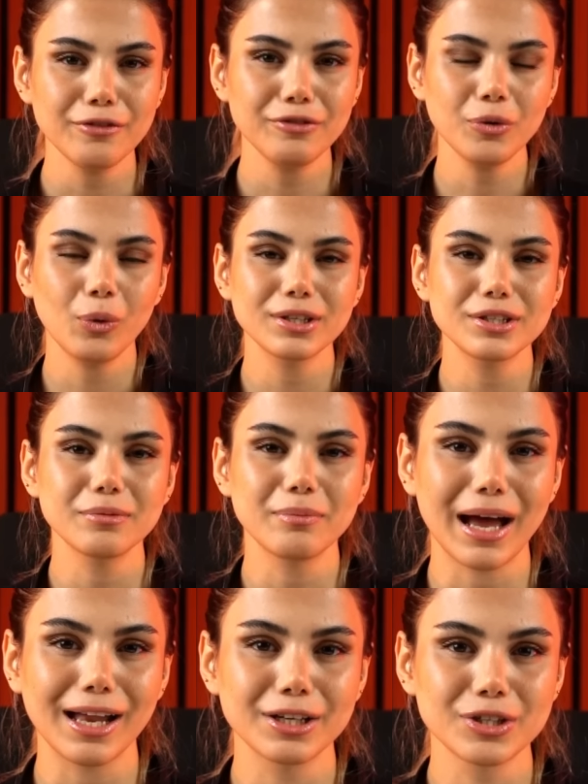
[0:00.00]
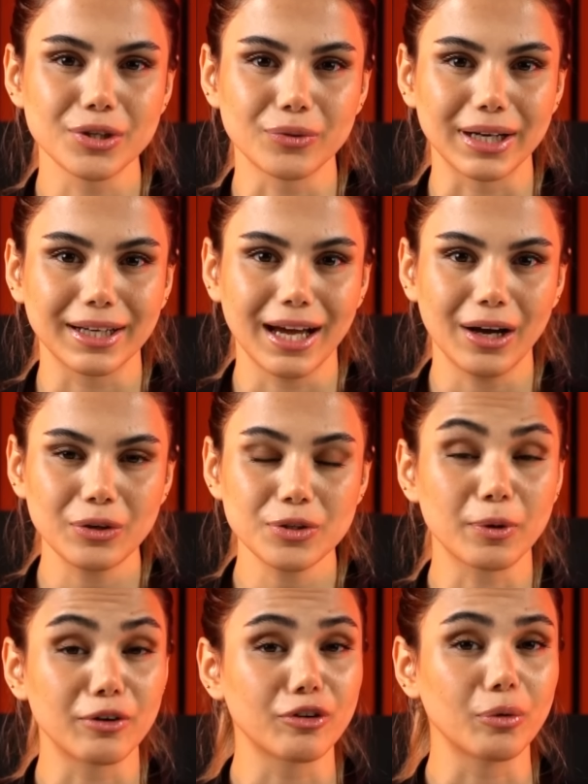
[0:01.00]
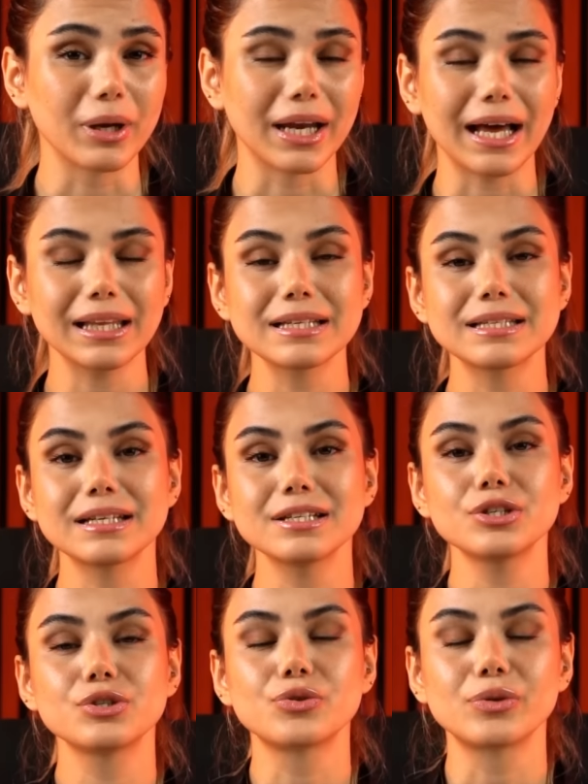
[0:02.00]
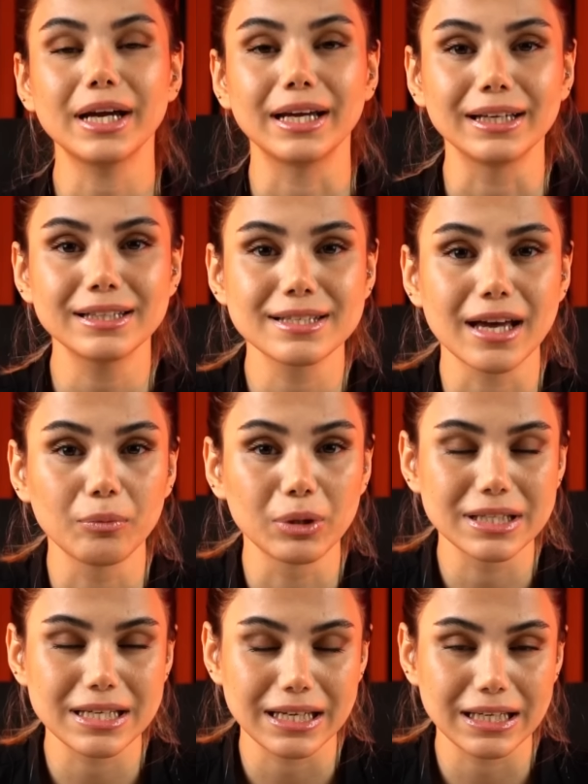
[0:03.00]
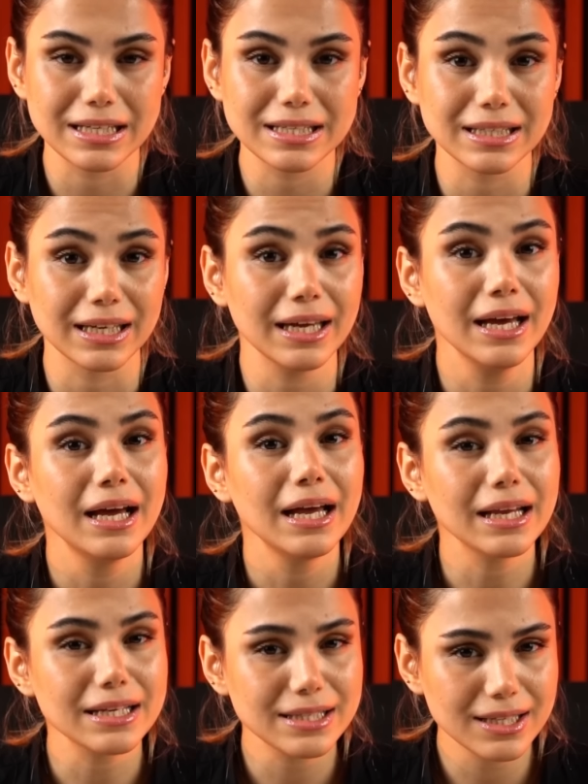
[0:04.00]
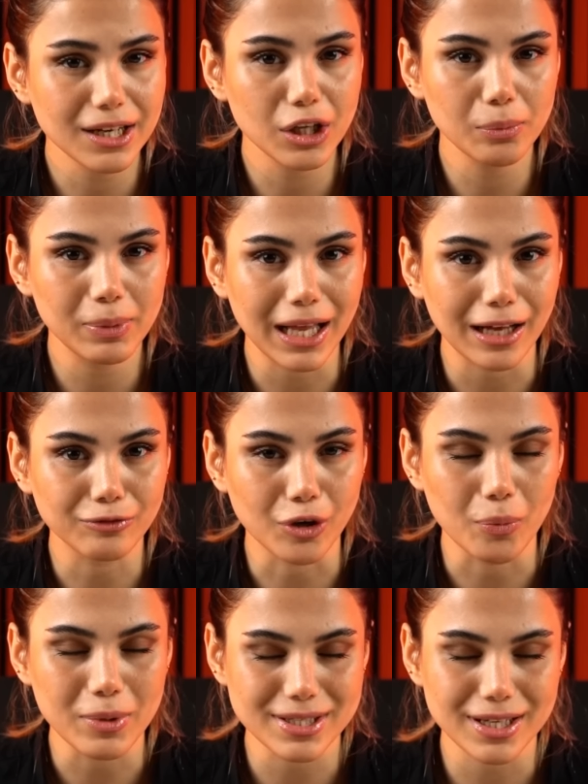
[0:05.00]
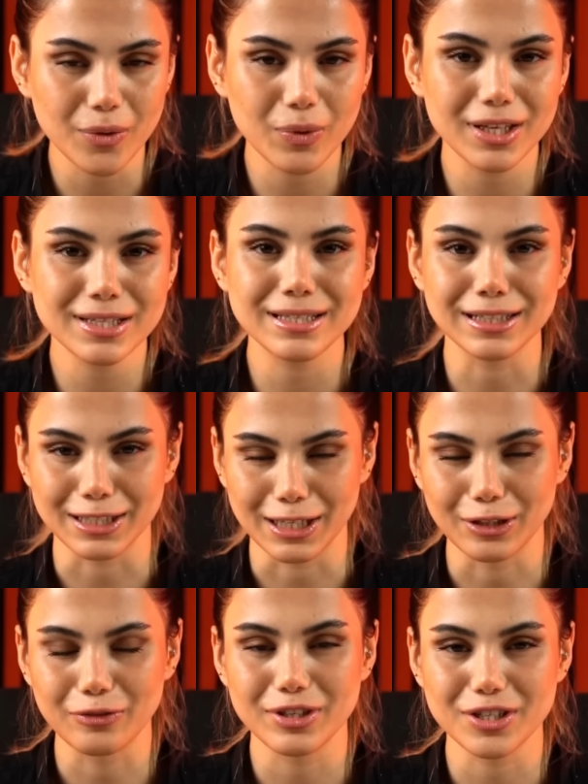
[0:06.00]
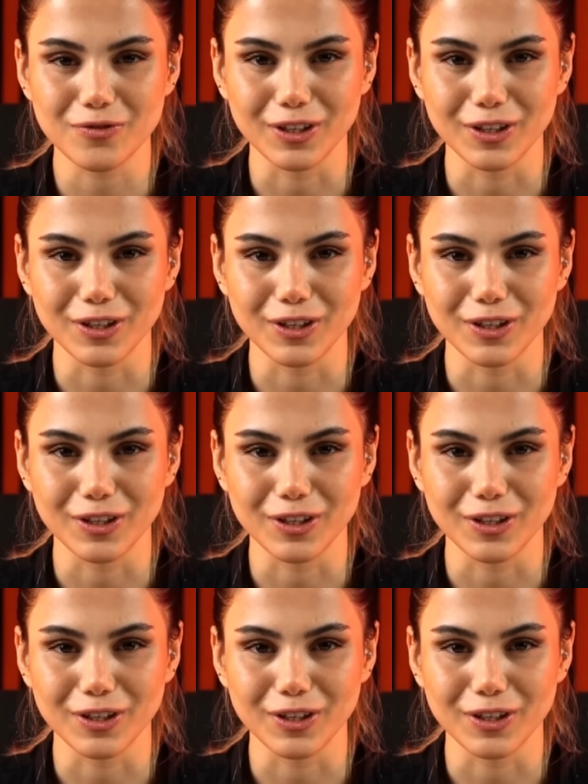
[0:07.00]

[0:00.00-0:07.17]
If you want to manage your accounts, perform analysis, trade simultaneously in a single platform, stay with us till the end of this